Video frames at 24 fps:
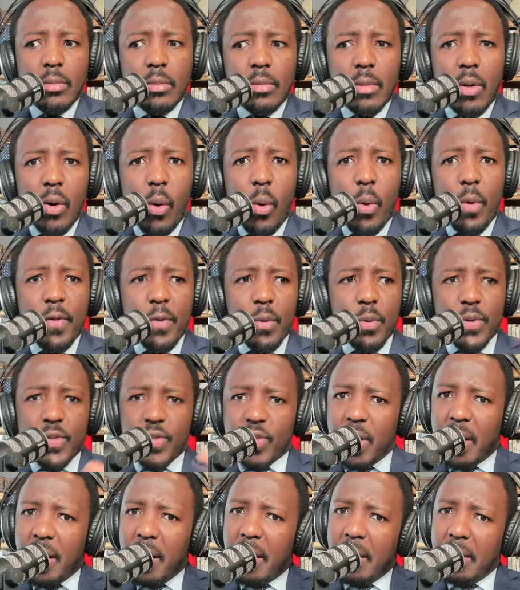all those
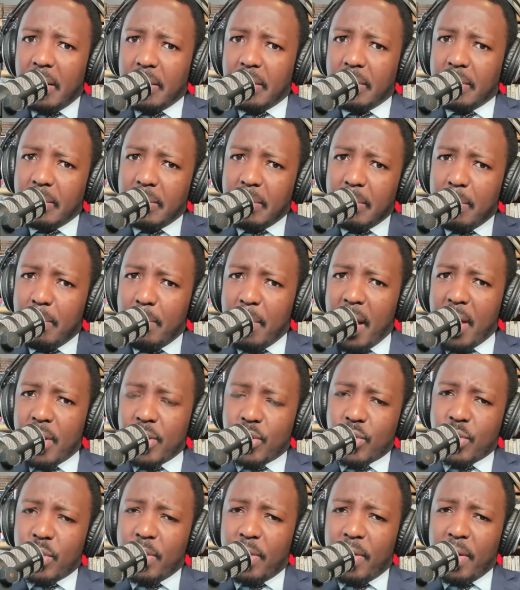
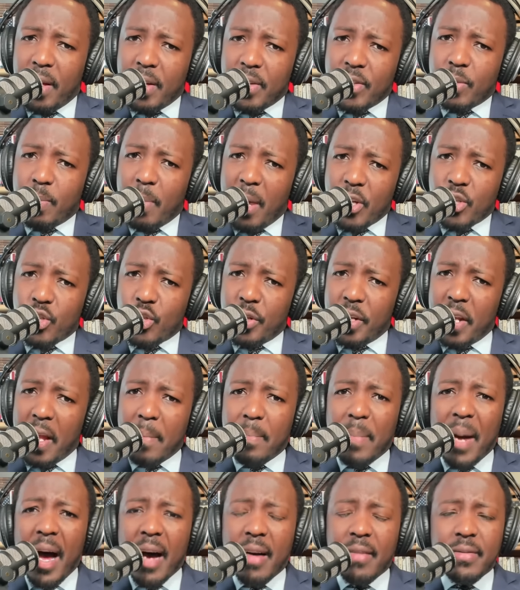things mentioned
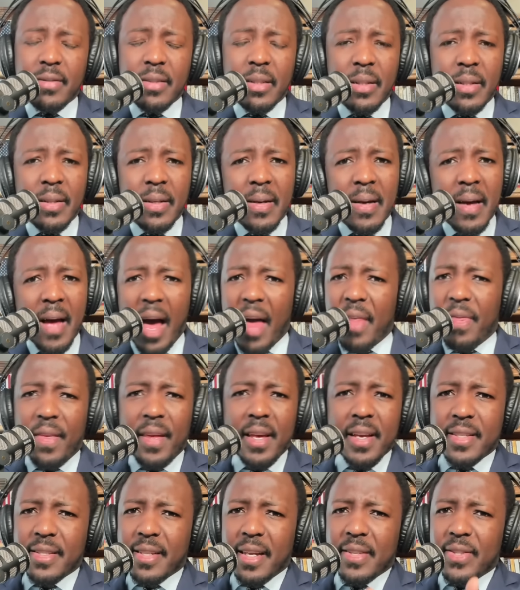above are
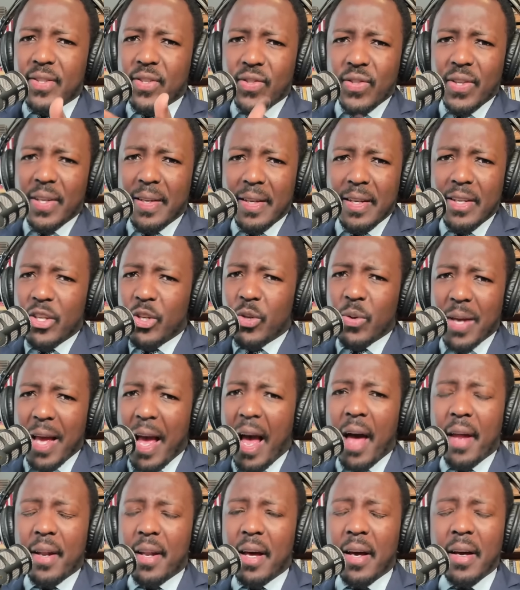things I see in
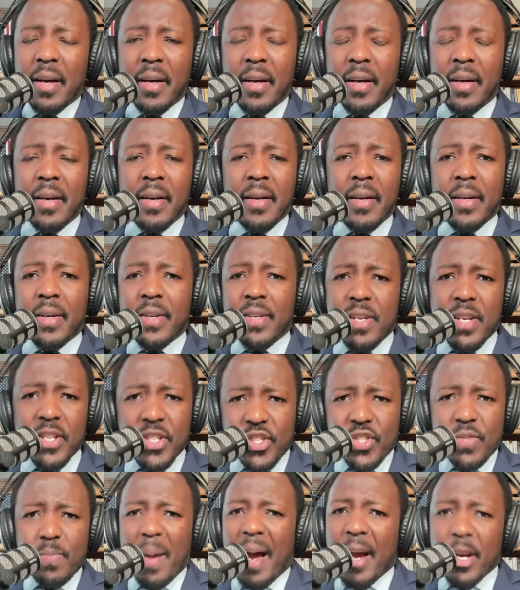Uganda,
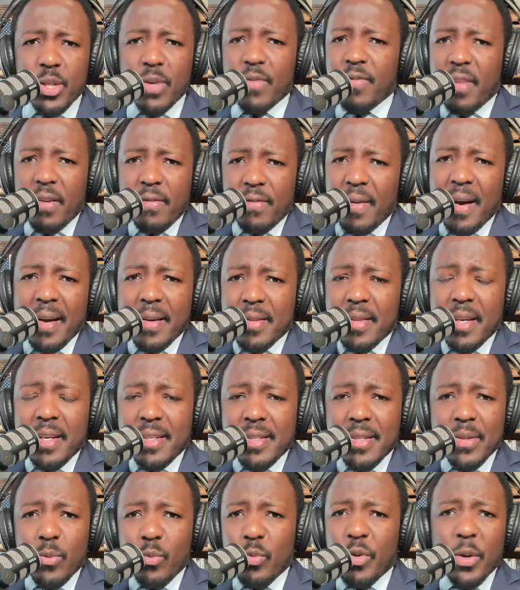despite of the fact that
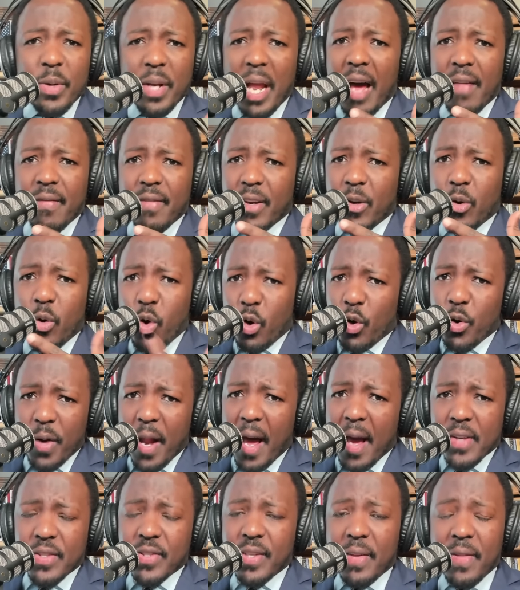we don't have a
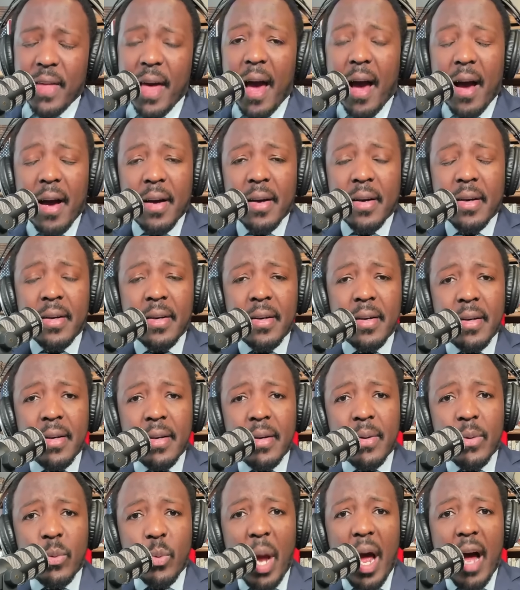colonizer there.
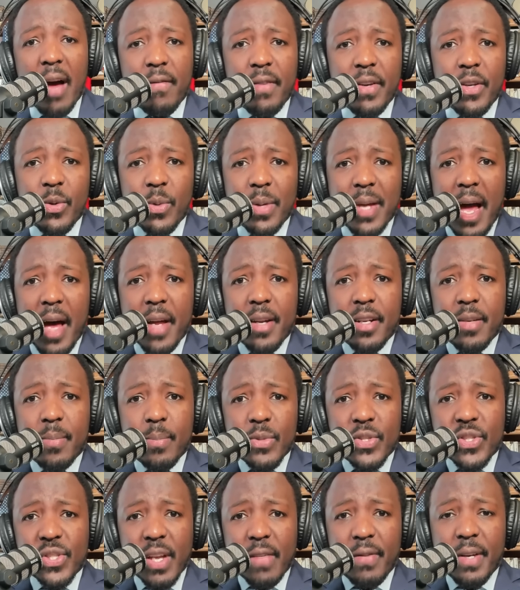We have a Ugandan
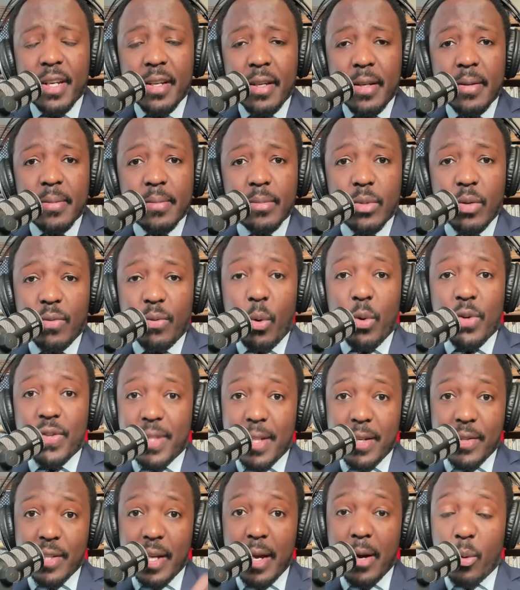Museveni. Of course,
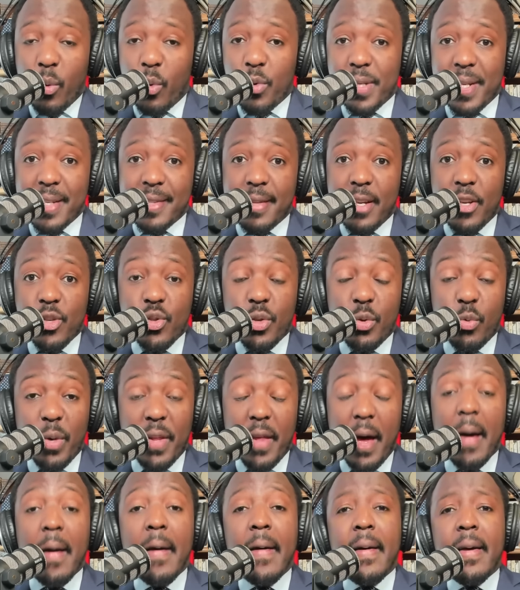there's a contestation whether
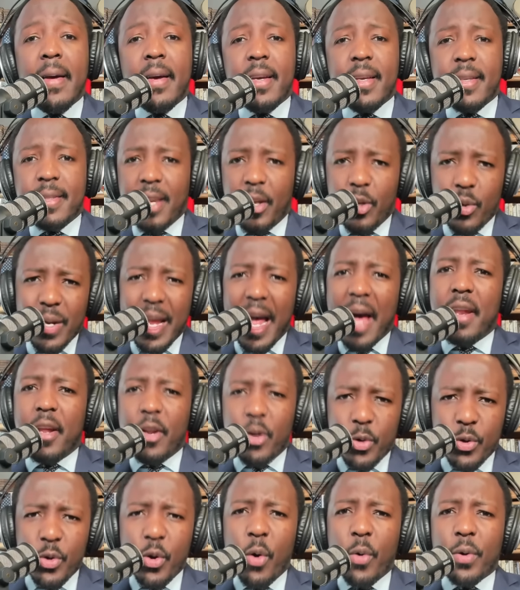he's a Ugandan or
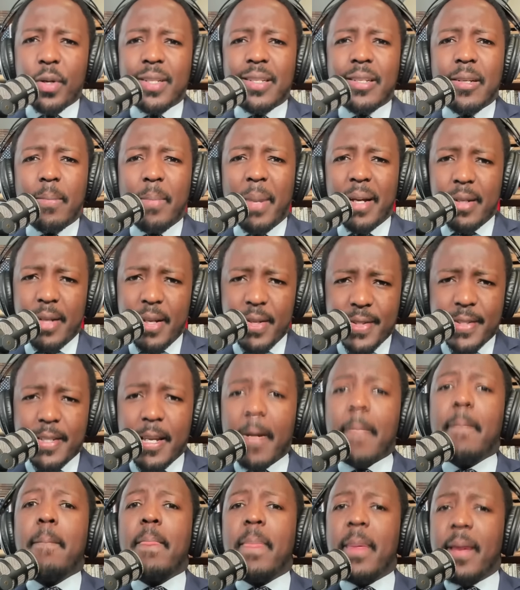not, but let's say
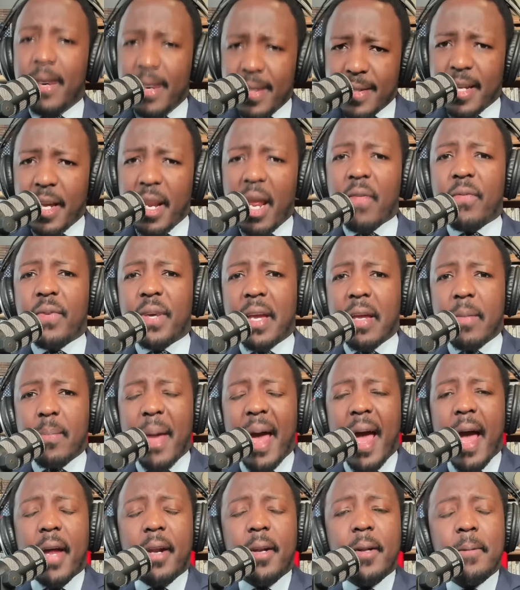he's an African
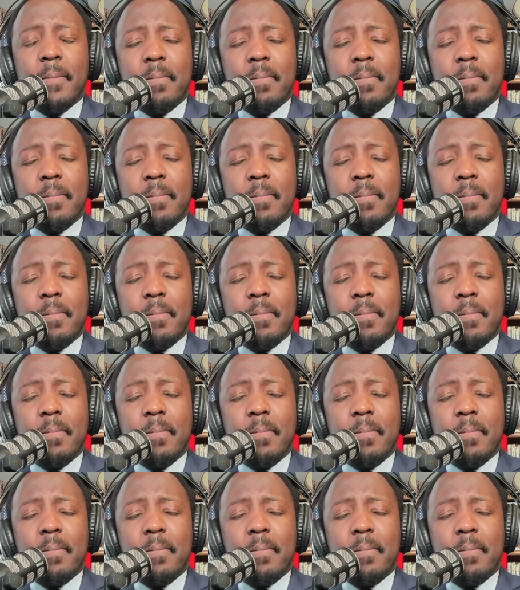man.